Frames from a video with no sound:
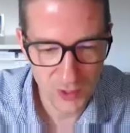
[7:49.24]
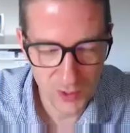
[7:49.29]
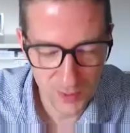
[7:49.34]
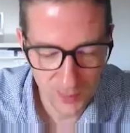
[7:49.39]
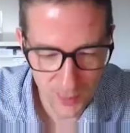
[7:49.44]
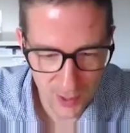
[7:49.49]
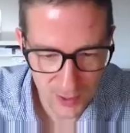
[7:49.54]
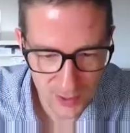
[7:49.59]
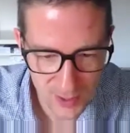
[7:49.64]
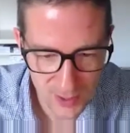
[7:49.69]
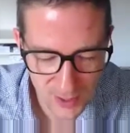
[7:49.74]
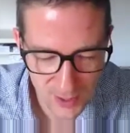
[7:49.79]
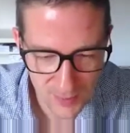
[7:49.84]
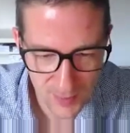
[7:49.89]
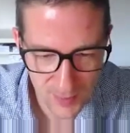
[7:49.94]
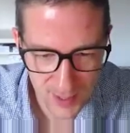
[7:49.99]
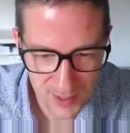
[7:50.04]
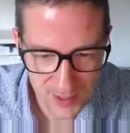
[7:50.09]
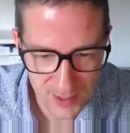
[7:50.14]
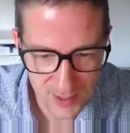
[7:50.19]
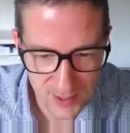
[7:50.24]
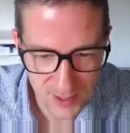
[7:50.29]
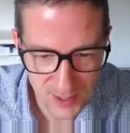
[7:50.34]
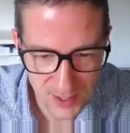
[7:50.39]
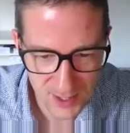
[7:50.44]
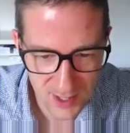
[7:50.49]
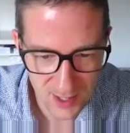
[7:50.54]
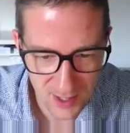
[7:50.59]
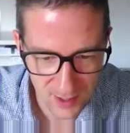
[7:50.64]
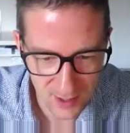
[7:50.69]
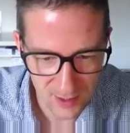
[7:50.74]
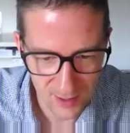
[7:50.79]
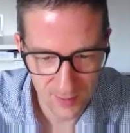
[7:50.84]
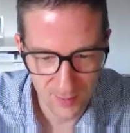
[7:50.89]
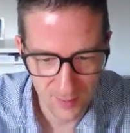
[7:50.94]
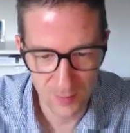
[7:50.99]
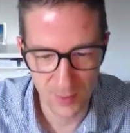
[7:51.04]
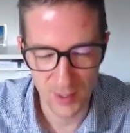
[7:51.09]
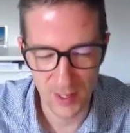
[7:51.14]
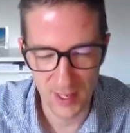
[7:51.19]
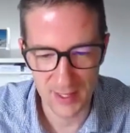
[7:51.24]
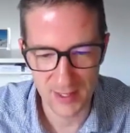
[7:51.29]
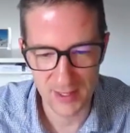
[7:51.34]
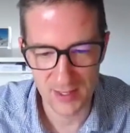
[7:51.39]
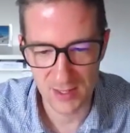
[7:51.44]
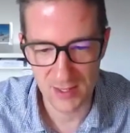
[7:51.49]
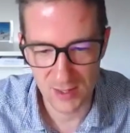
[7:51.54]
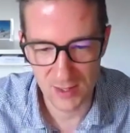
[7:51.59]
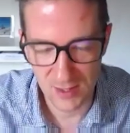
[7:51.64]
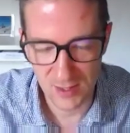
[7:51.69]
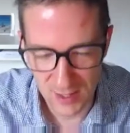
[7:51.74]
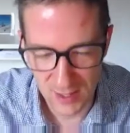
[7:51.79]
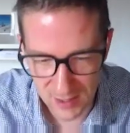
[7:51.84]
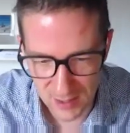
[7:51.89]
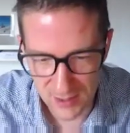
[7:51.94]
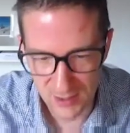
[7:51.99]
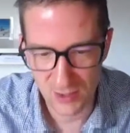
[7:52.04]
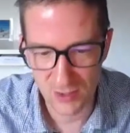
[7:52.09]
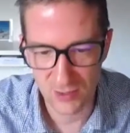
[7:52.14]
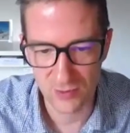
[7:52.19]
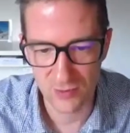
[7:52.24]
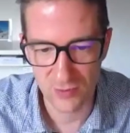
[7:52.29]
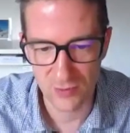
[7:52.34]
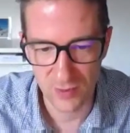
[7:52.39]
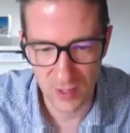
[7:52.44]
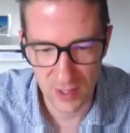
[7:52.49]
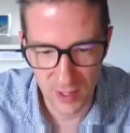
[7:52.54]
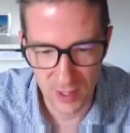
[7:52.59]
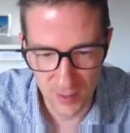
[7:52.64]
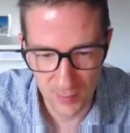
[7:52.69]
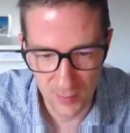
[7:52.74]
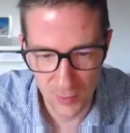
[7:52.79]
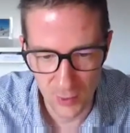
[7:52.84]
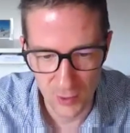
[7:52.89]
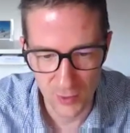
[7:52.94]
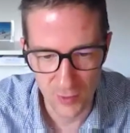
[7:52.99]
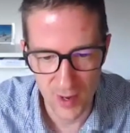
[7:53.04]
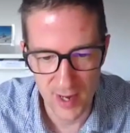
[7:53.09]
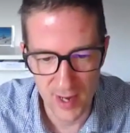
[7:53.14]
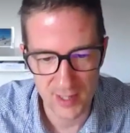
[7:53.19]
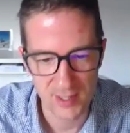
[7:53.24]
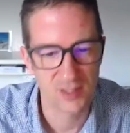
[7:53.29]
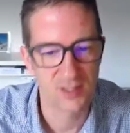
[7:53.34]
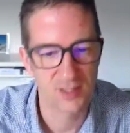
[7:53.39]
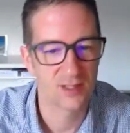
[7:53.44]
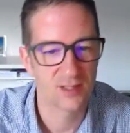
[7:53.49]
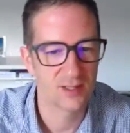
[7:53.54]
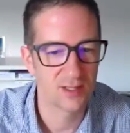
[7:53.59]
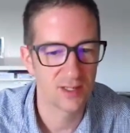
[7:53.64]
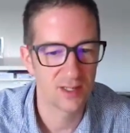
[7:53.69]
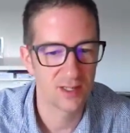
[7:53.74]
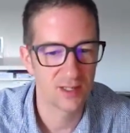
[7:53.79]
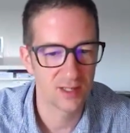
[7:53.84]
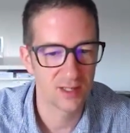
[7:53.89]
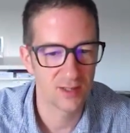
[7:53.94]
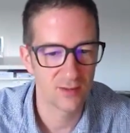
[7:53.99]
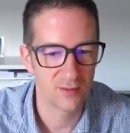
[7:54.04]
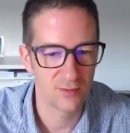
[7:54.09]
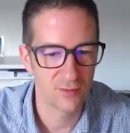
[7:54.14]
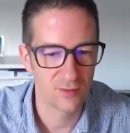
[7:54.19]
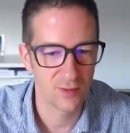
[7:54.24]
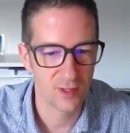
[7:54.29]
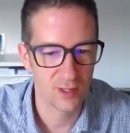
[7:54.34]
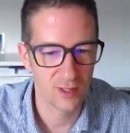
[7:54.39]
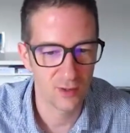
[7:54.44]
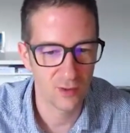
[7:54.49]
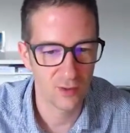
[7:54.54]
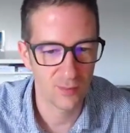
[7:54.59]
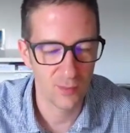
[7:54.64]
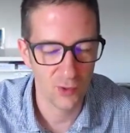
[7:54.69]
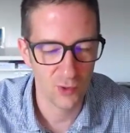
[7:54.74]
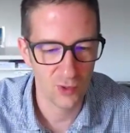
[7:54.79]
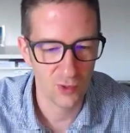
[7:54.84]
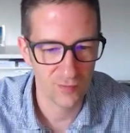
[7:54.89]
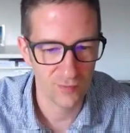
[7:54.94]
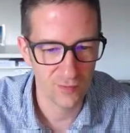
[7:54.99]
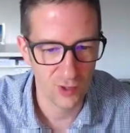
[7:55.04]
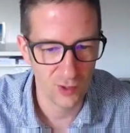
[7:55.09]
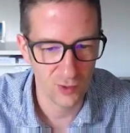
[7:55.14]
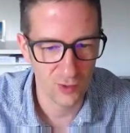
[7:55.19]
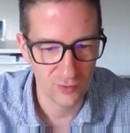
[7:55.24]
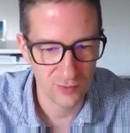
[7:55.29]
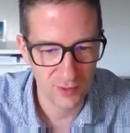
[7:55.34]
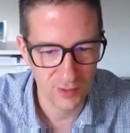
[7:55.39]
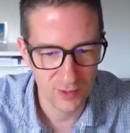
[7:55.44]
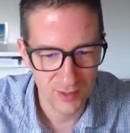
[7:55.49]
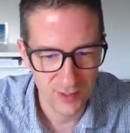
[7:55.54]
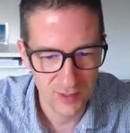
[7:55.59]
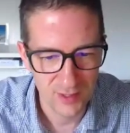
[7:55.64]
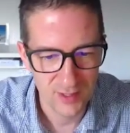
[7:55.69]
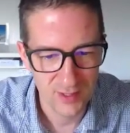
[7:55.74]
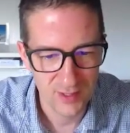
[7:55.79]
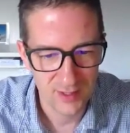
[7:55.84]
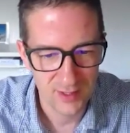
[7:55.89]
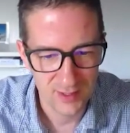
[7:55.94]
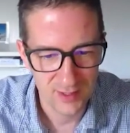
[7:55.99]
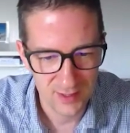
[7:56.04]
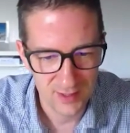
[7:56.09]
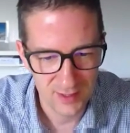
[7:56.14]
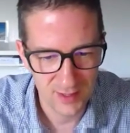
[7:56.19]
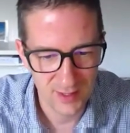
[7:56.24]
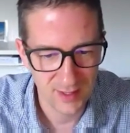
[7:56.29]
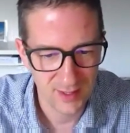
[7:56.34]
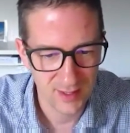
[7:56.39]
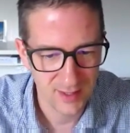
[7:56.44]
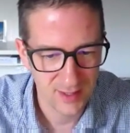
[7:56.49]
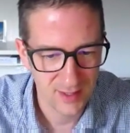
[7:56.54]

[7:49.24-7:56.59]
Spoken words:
to participate at the start, but as things have progressed, they've got more involved. So,